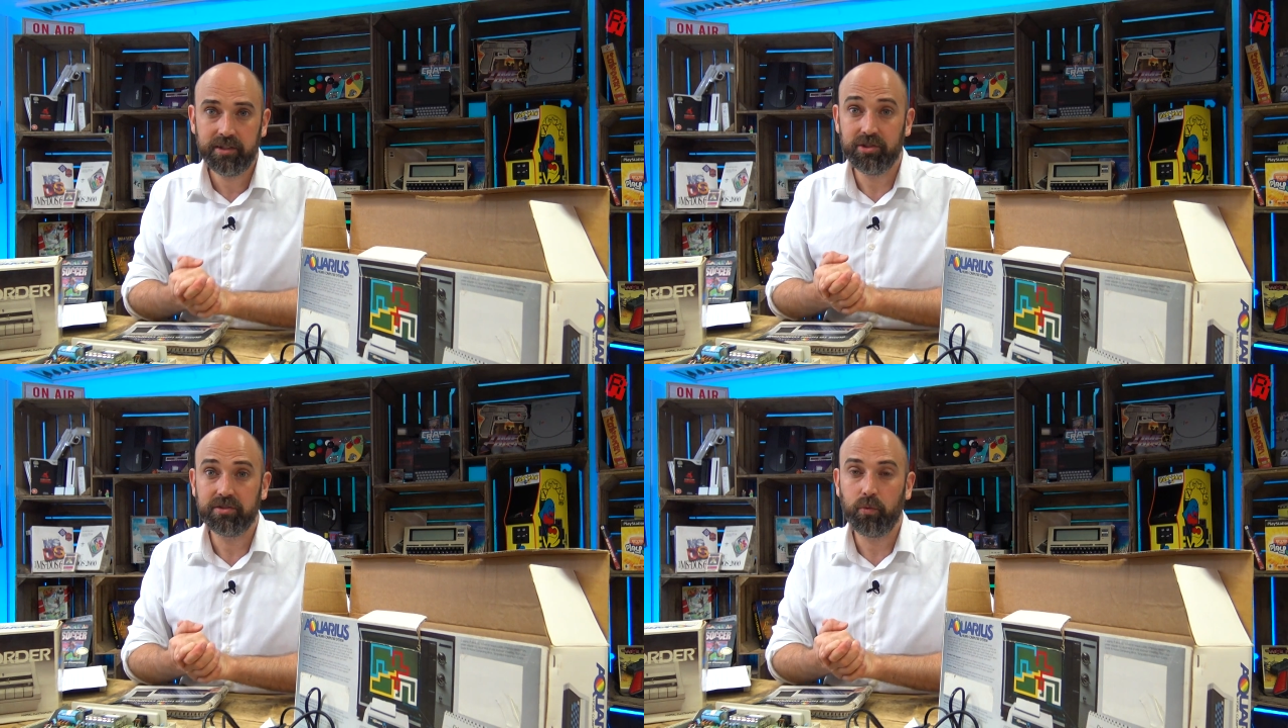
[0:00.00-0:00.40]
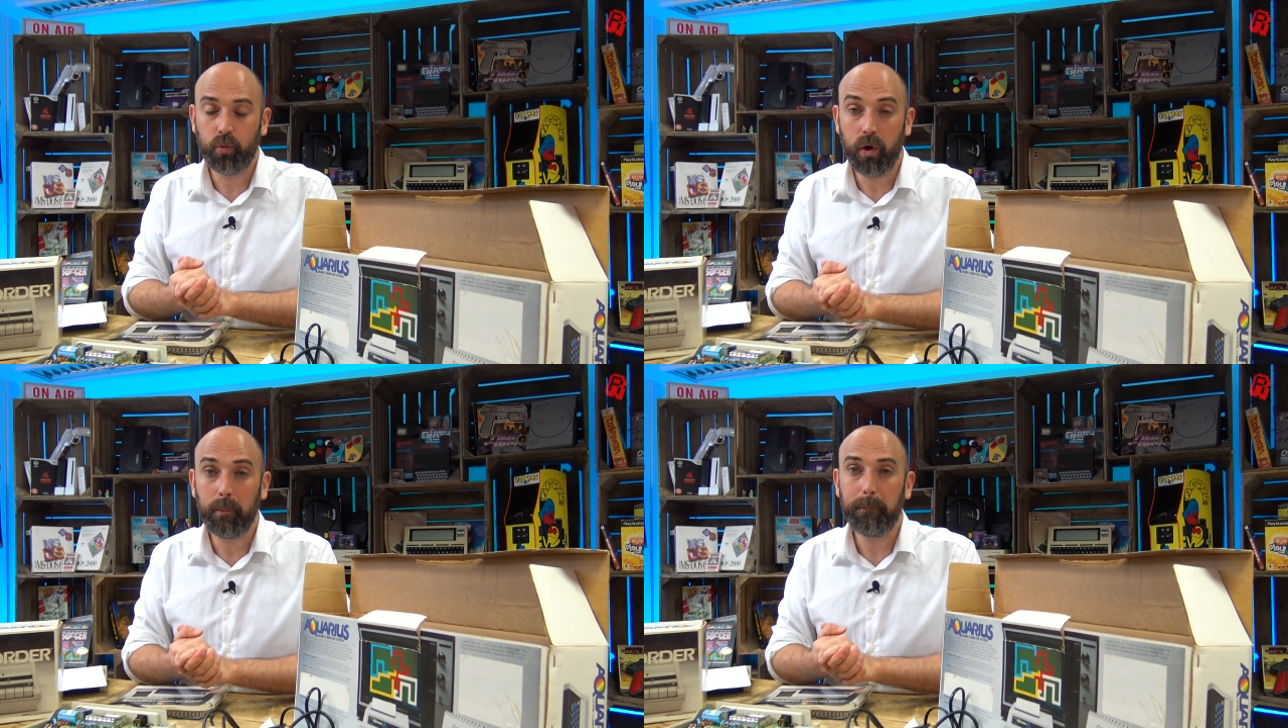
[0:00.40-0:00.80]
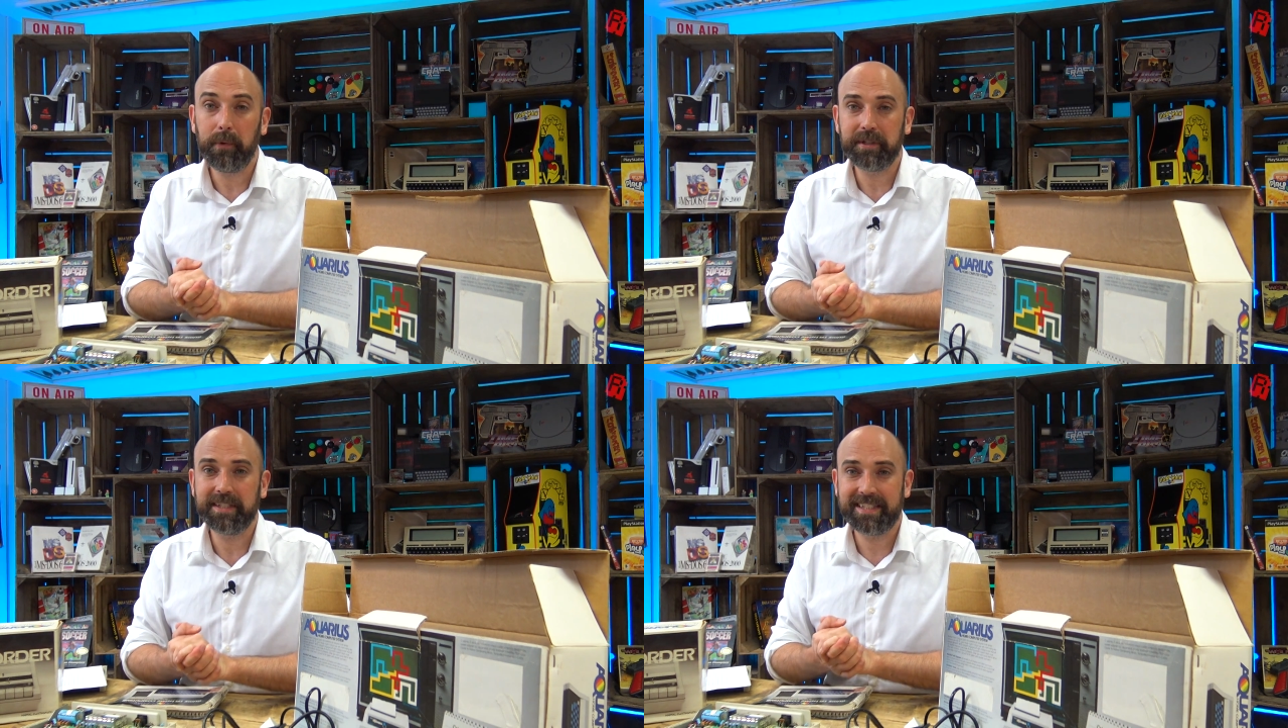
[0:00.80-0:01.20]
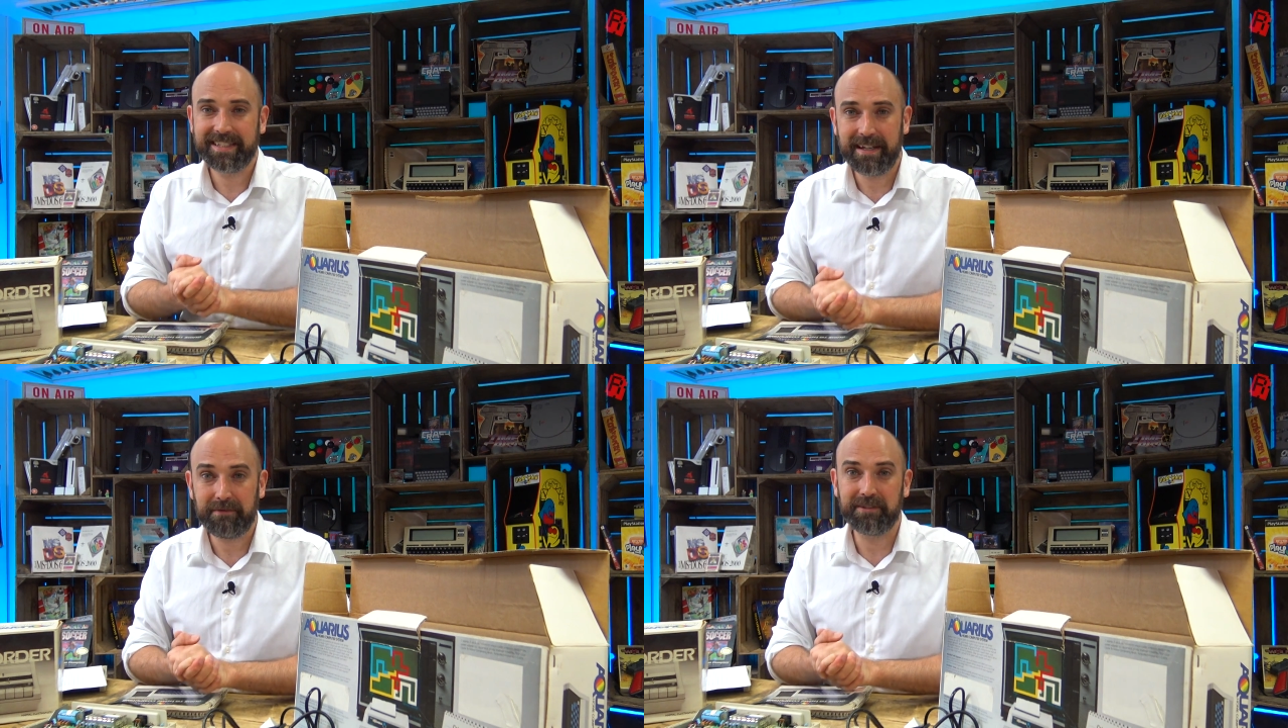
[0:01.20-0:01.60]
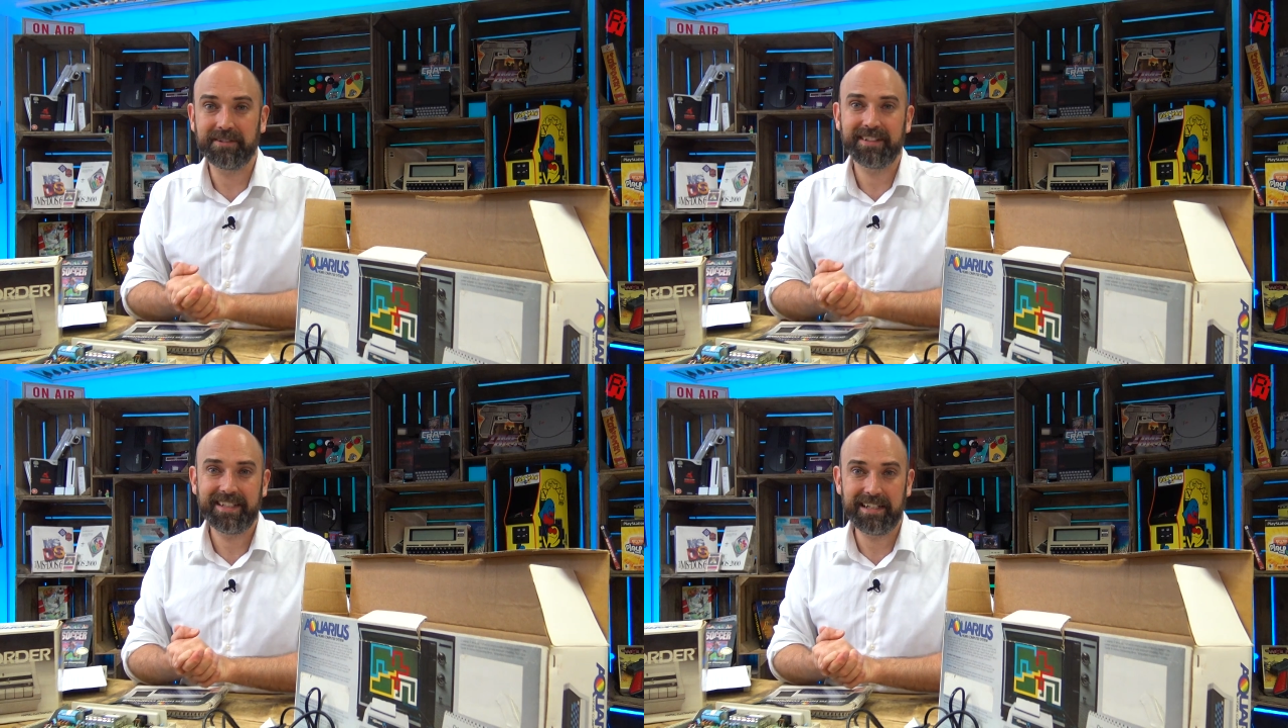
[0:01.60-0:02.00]
just
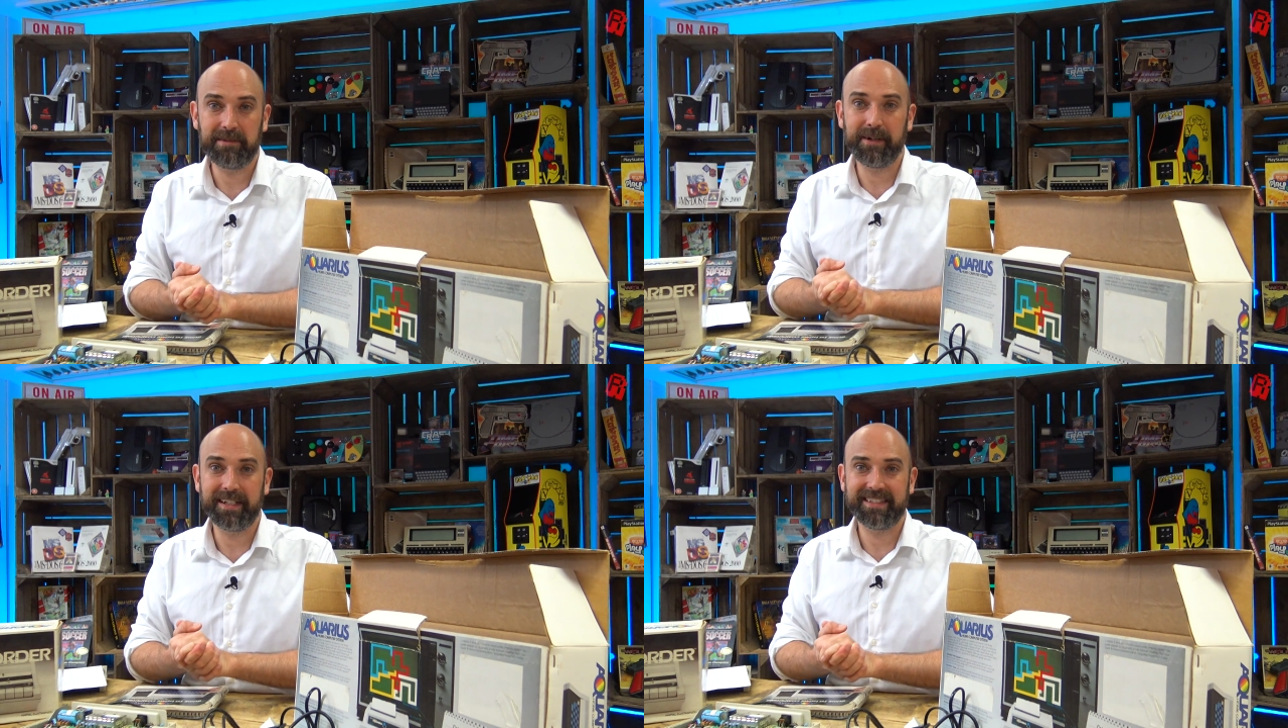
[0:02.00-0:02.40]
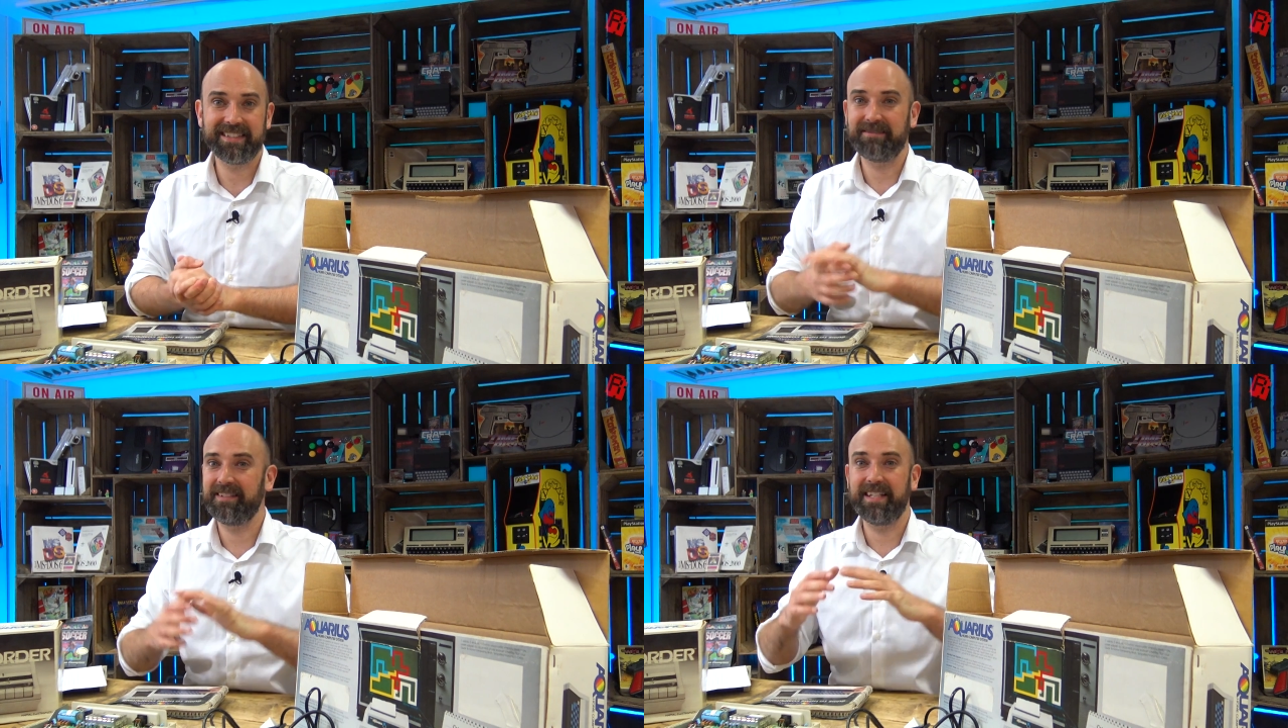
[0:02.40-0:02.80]
1.7 kilobytes.